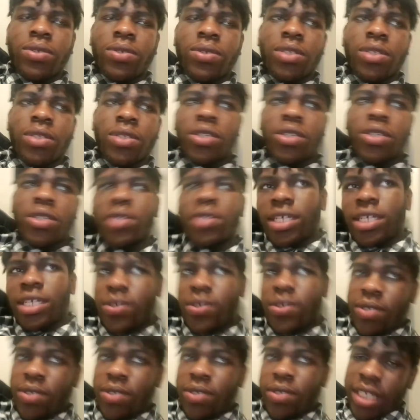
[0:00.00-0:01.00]
Not as
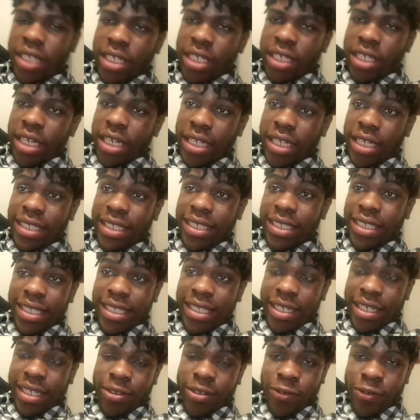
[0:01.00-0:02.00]
cold as it is
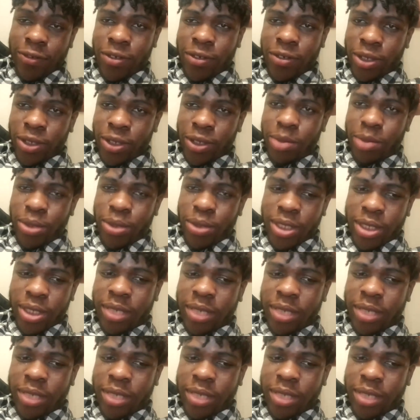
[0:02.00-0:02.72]
now, of course, but